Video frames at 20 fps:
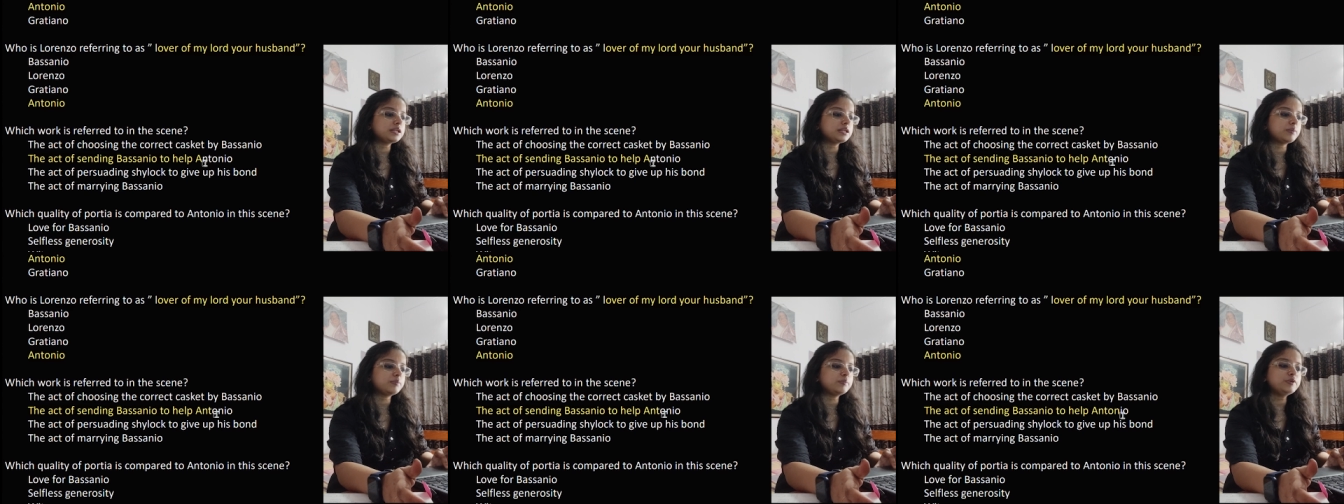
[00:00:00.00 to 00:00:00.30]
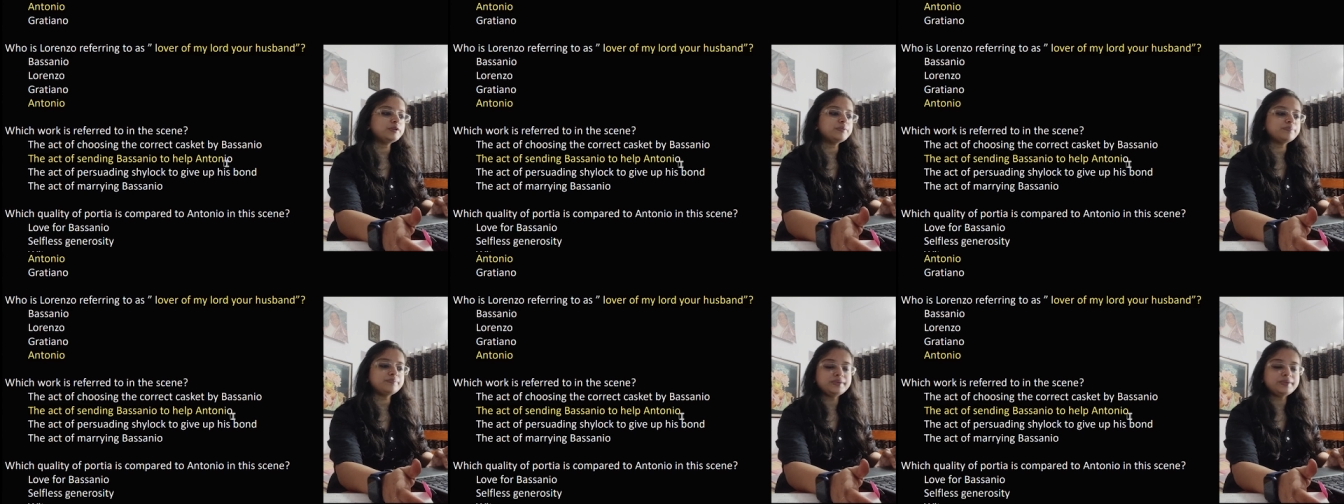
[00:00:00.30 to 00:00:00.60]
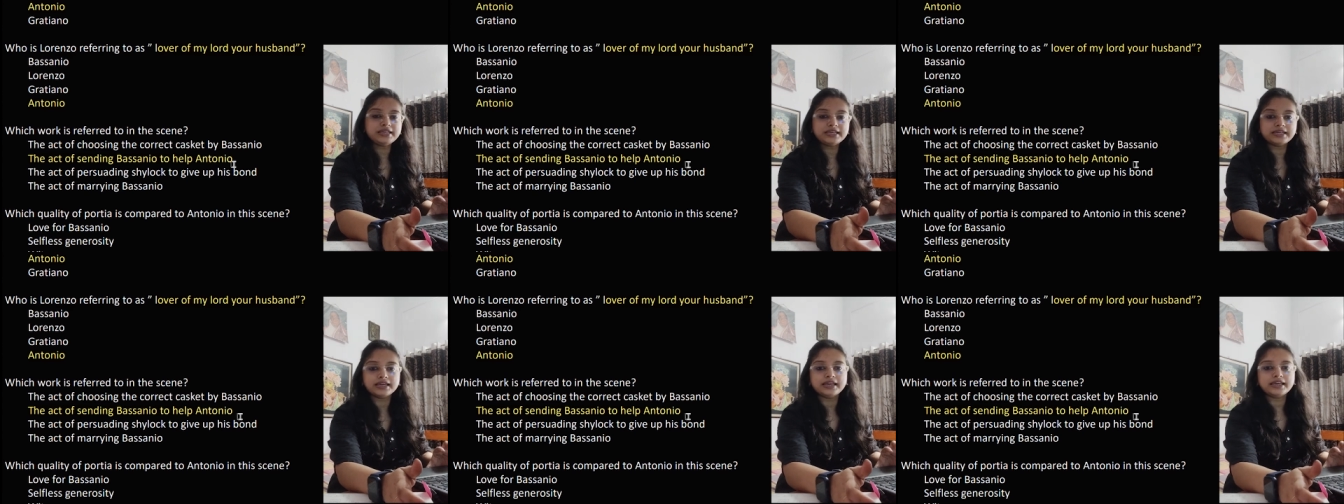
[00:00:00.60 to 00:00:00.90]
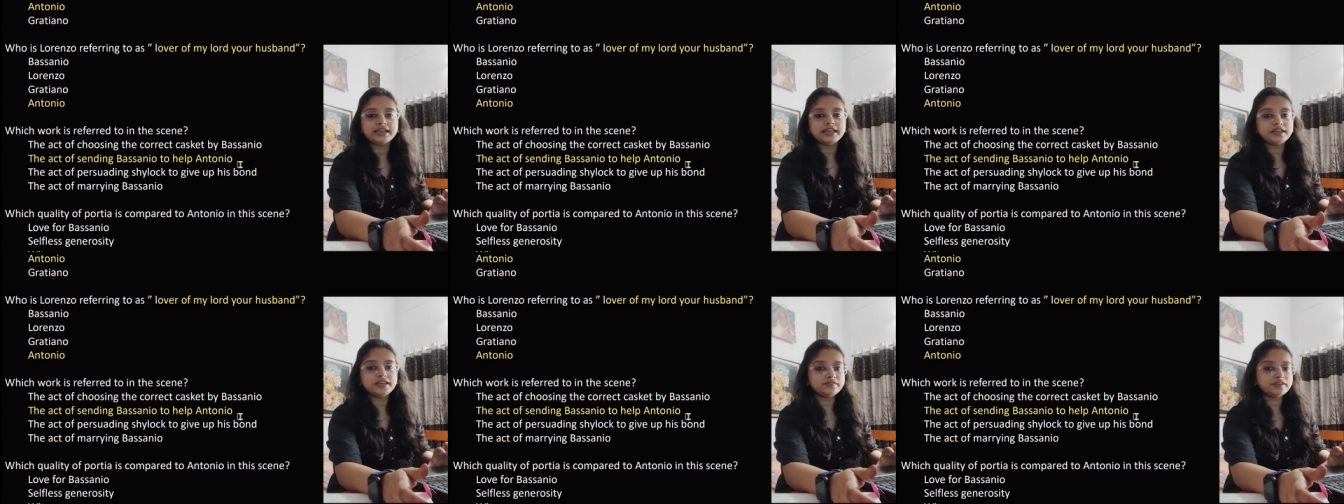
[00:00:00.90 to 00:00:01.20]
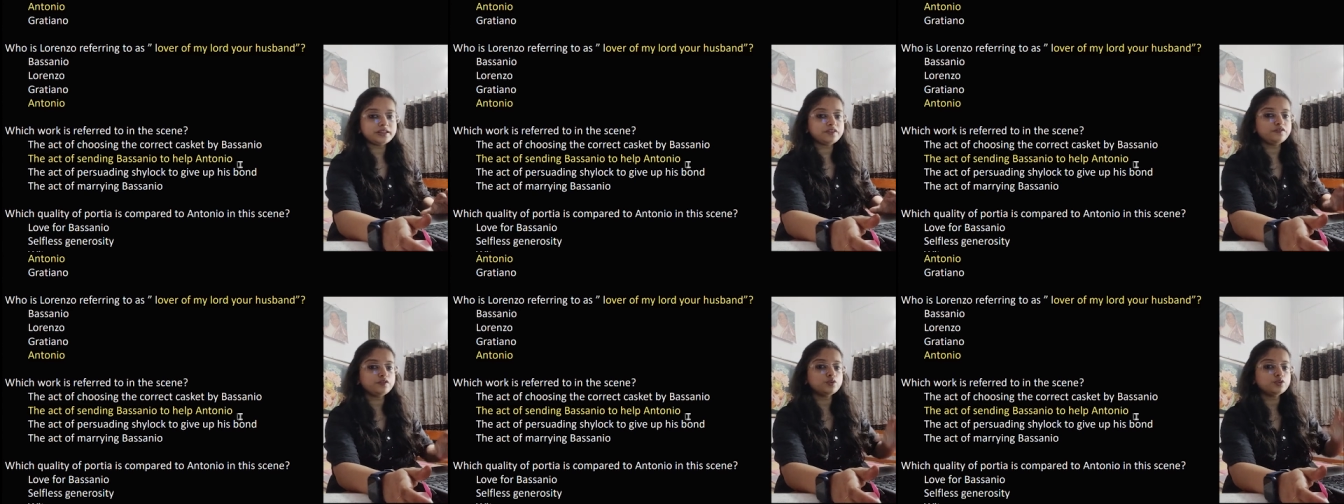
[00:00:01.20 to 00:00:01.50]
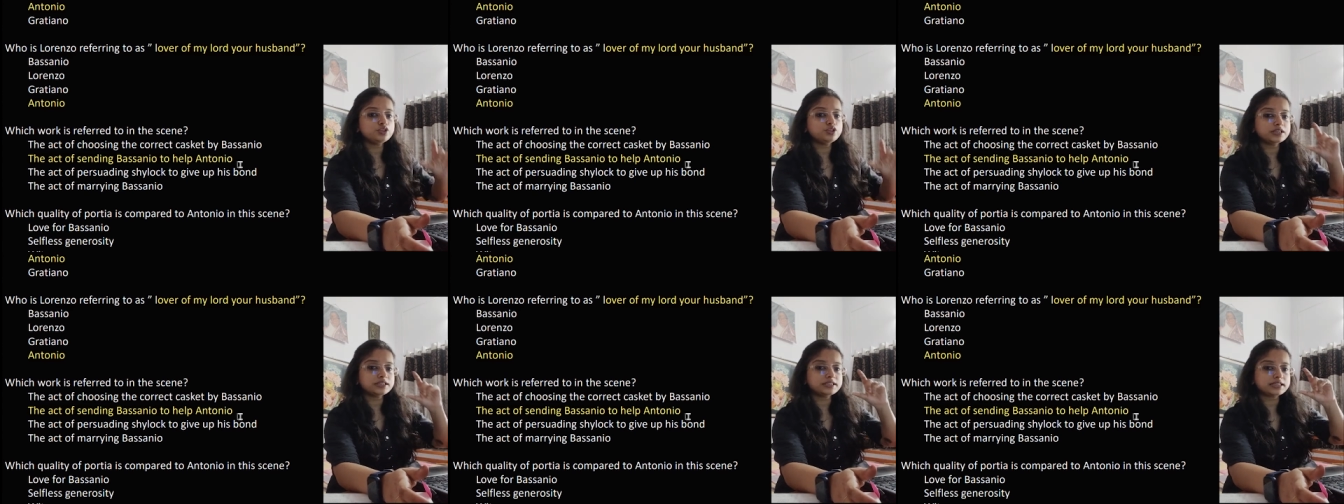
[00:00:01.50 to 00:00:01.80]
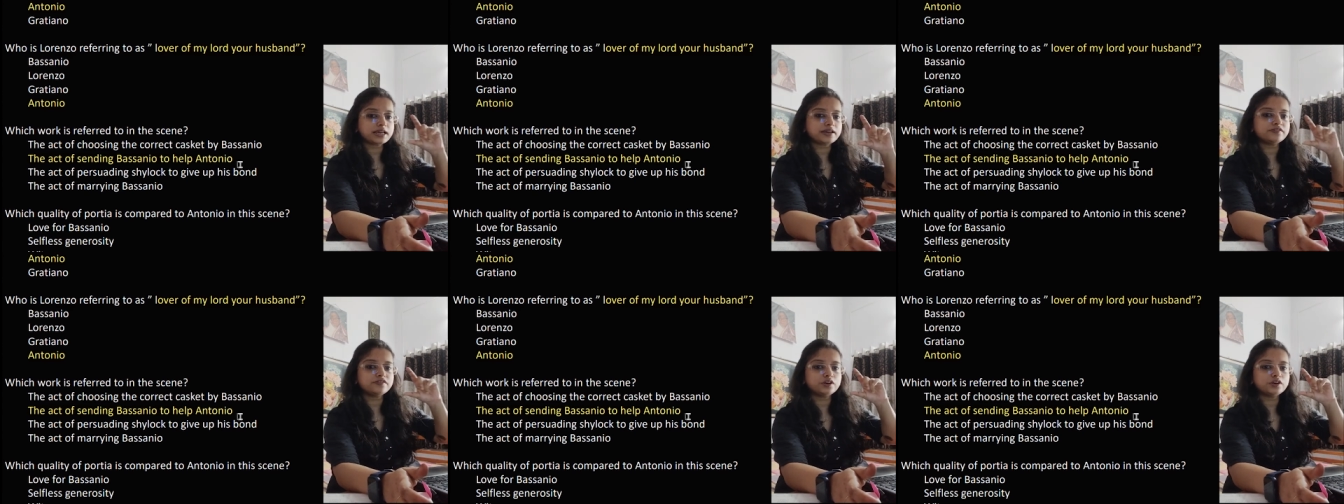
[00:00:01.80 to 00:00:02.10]
number B, even if you
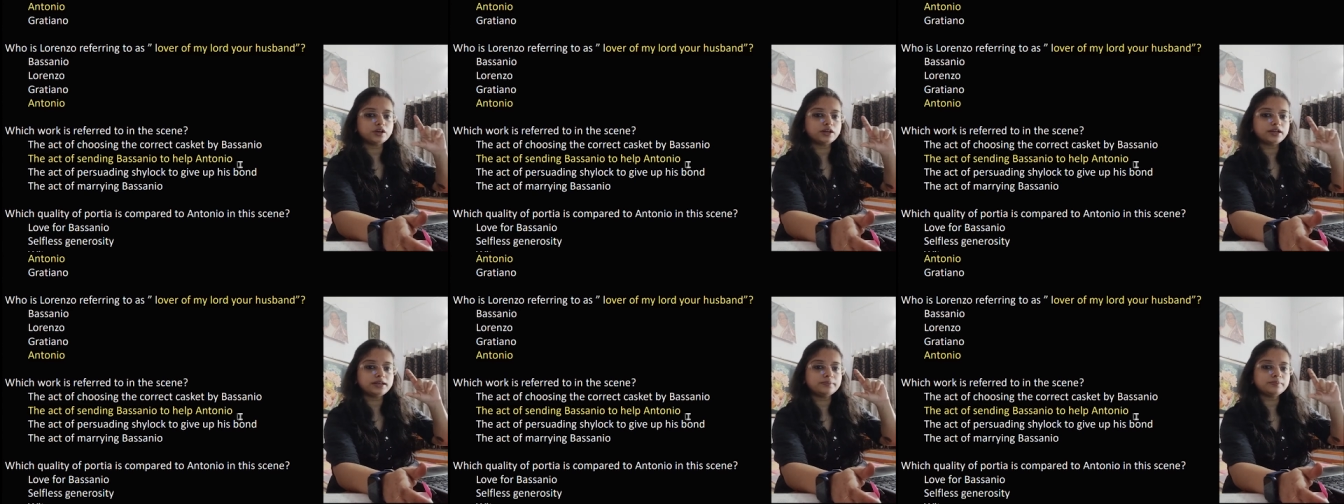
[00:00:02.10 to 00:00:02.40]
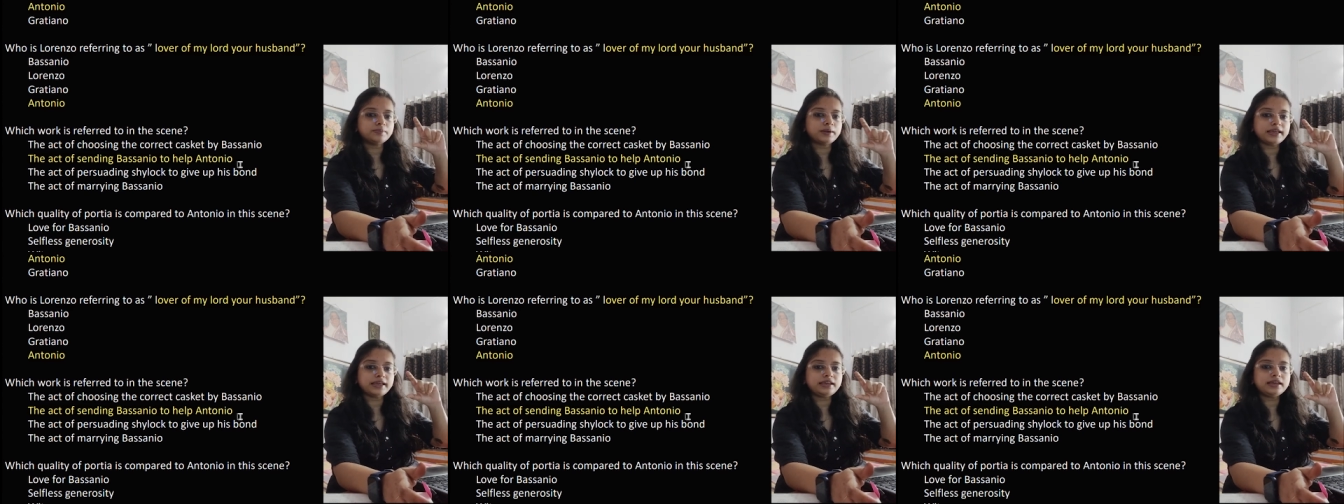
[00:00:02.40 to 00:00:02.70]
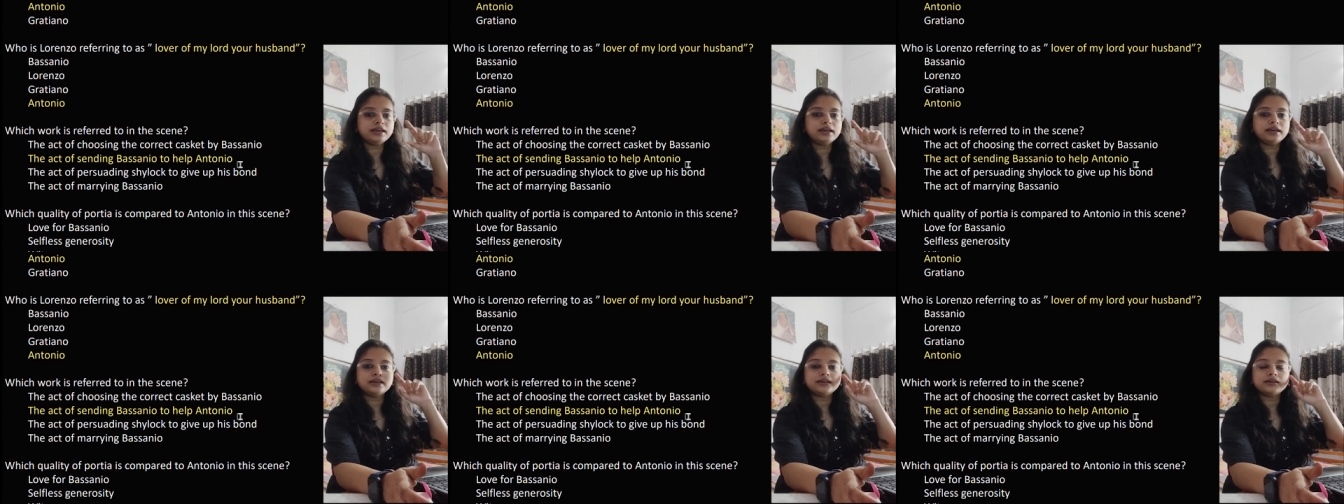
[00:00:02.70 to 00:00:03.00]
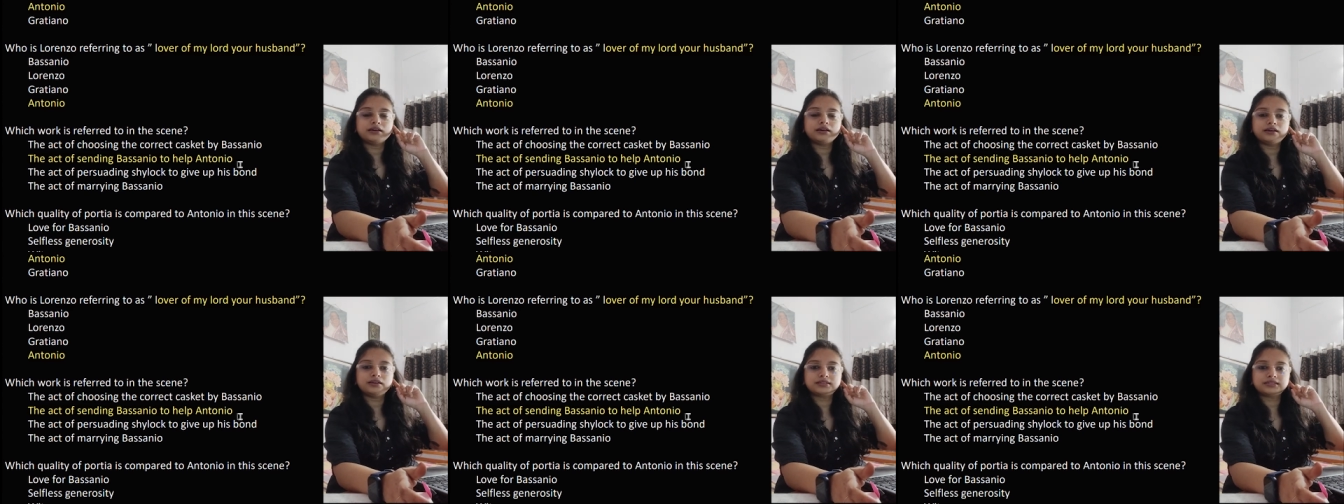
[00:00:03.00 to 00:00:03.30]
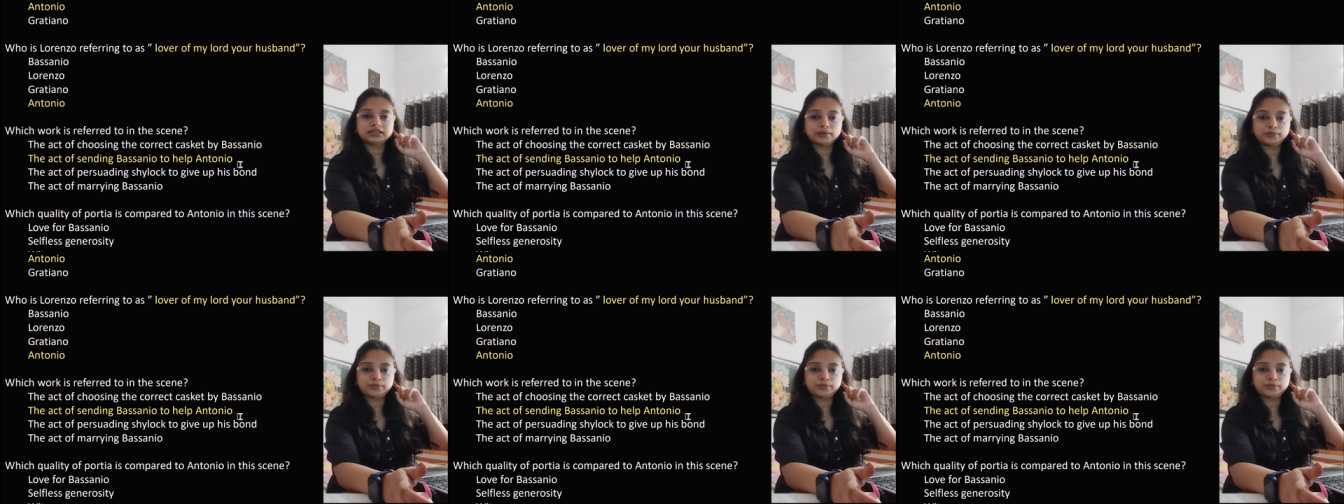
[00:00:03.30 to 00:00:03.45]
just have heard my uh,